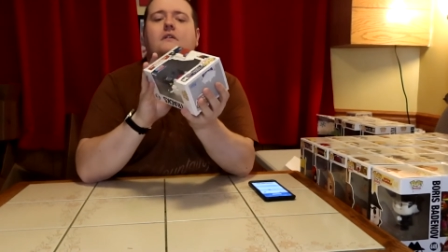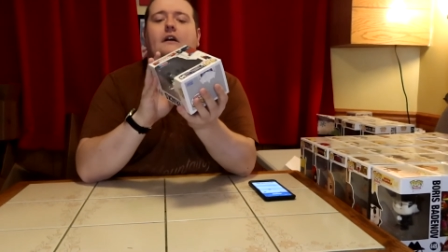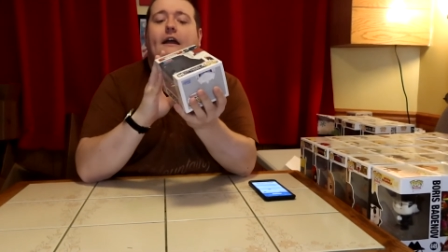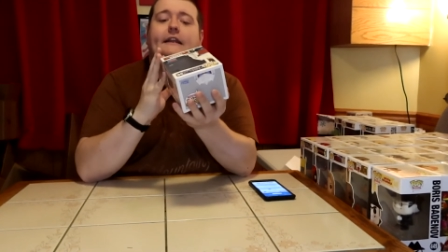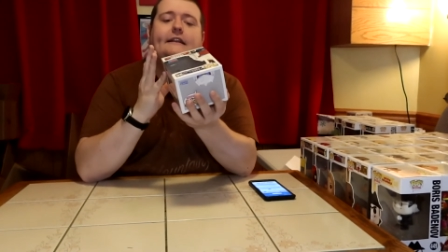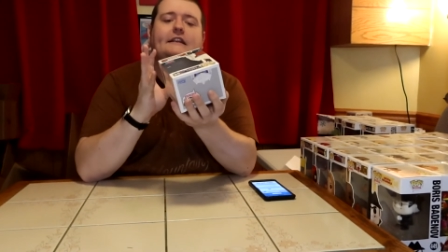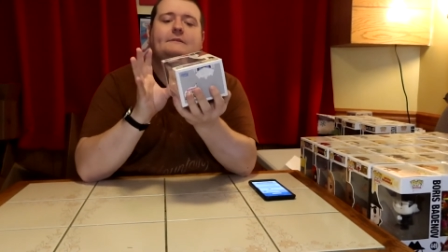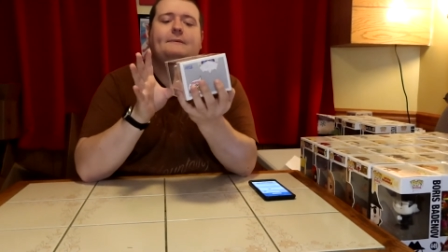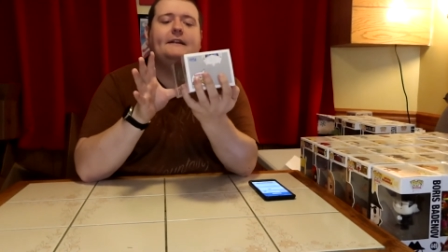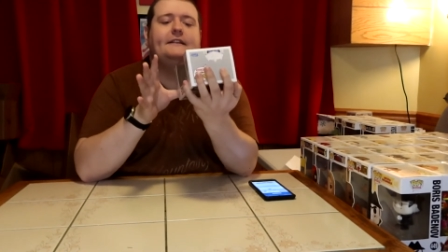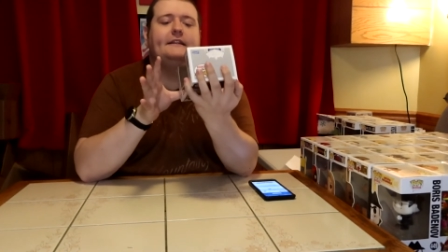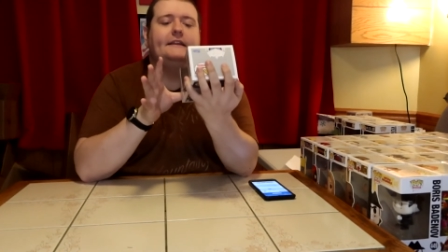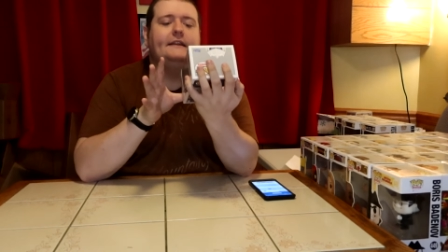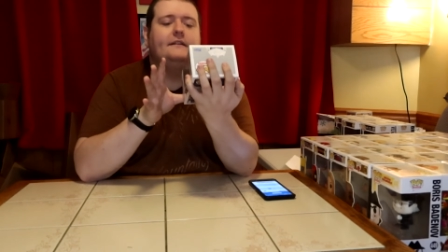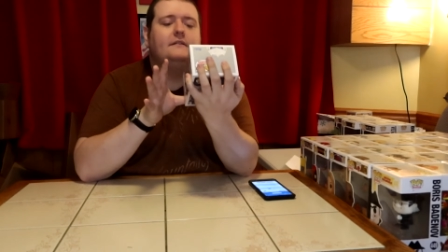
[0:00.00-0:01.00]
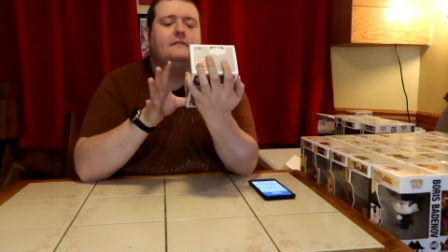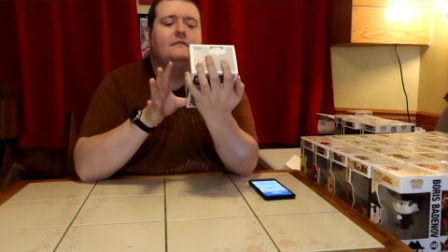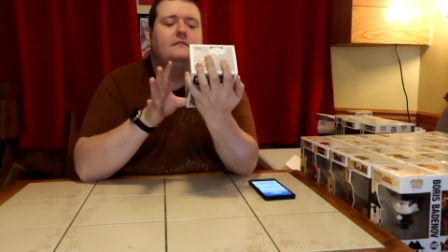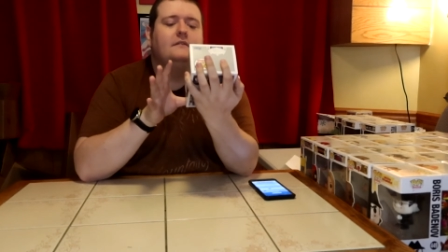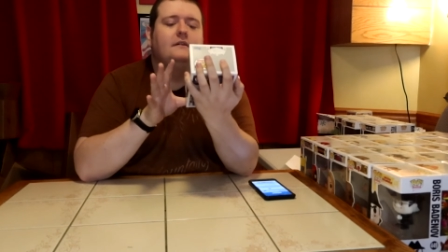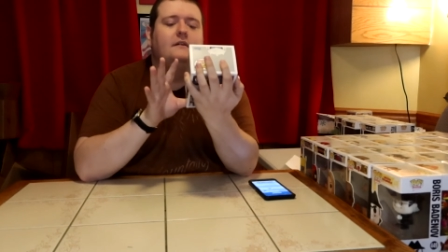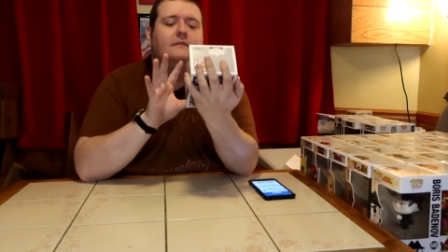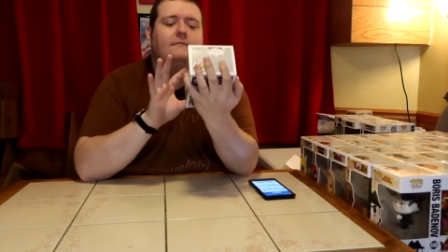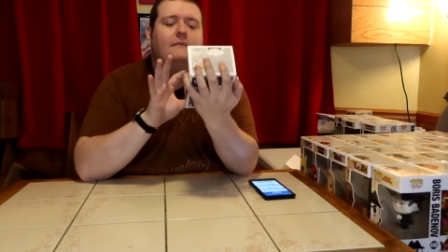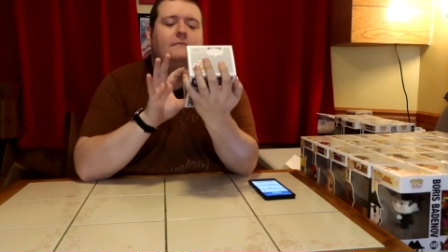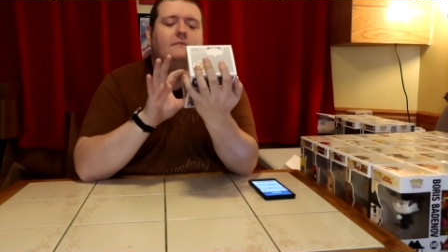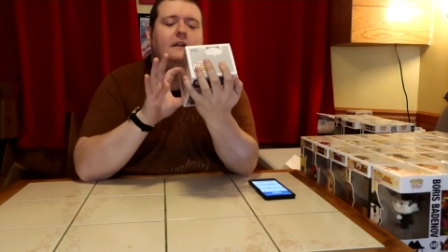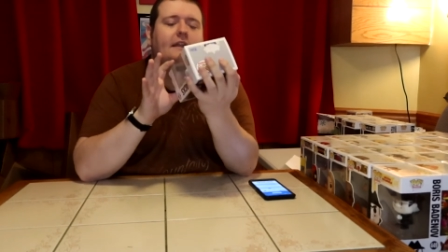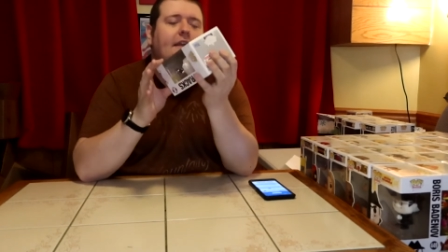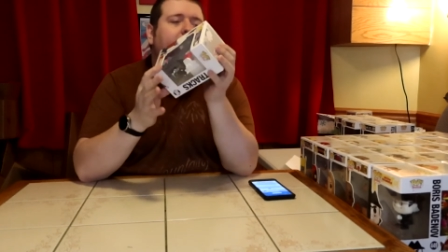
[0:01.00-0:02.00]
I didn't expect to get uh,
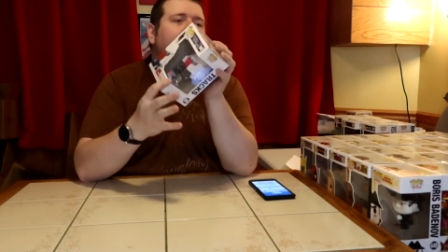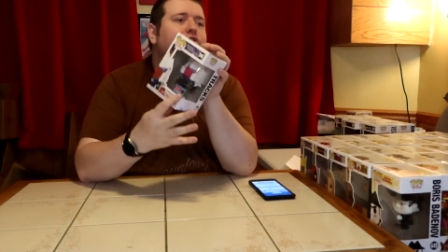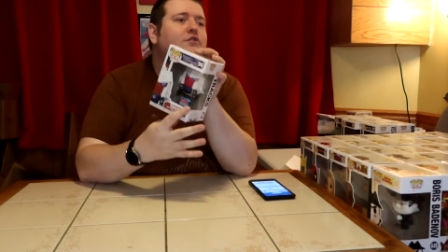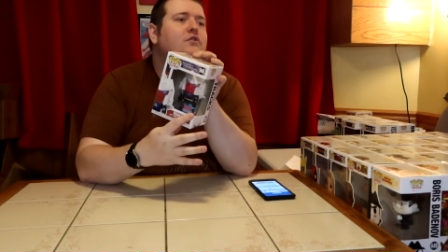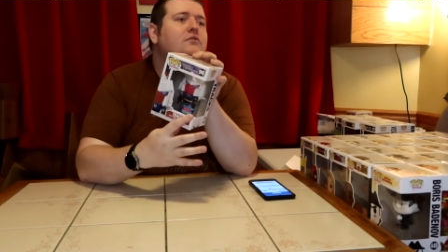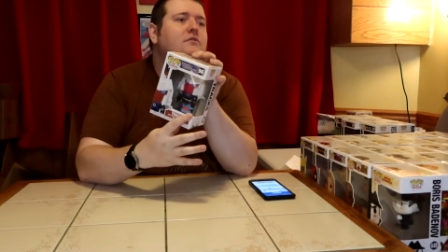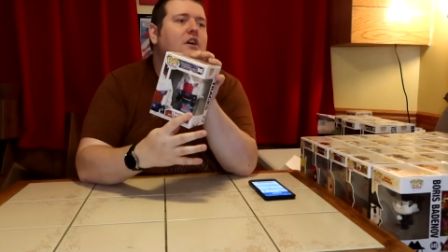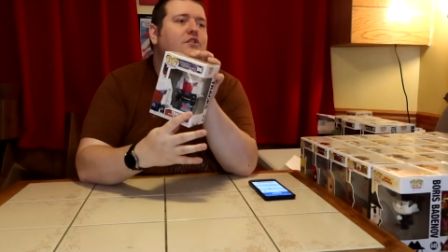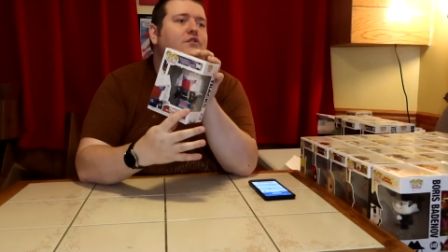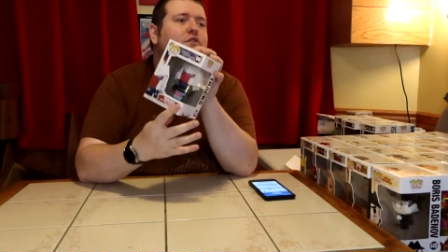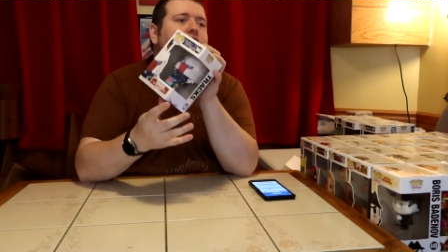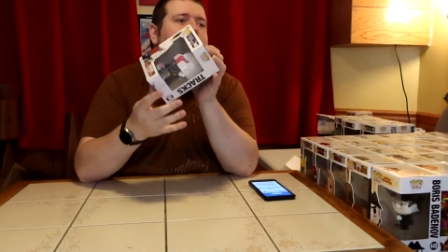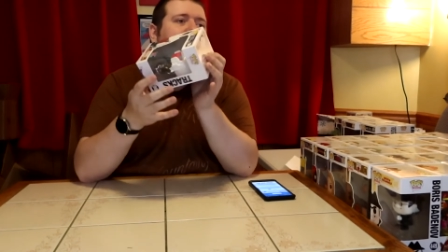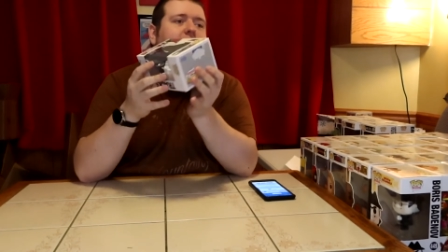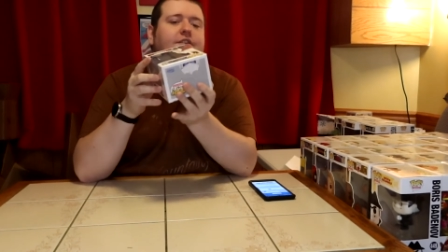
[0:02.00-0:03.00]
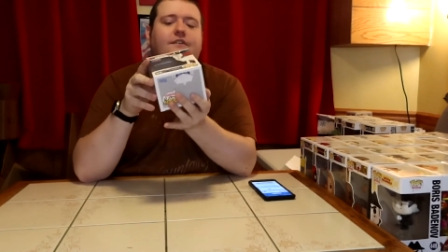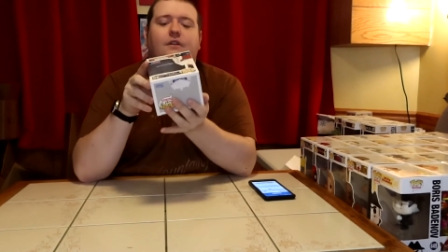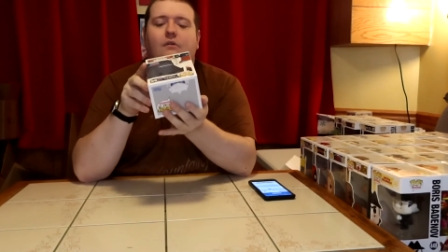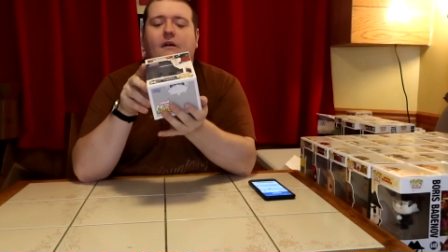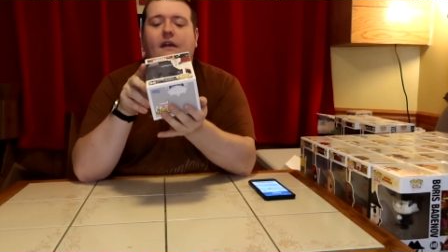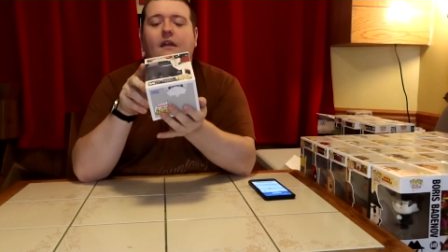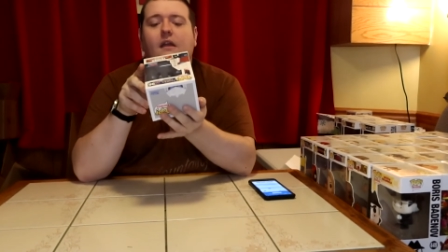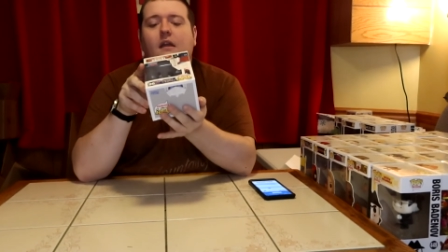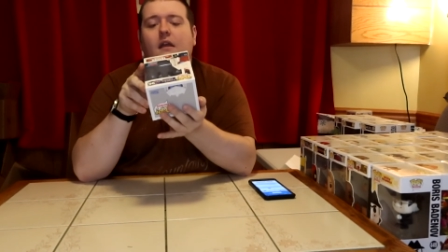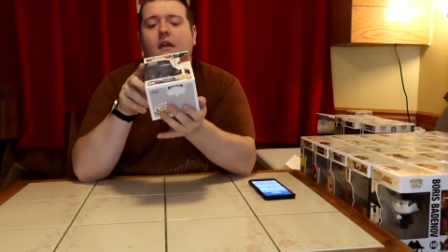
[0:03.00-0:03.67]
again a true a true sticker in a way.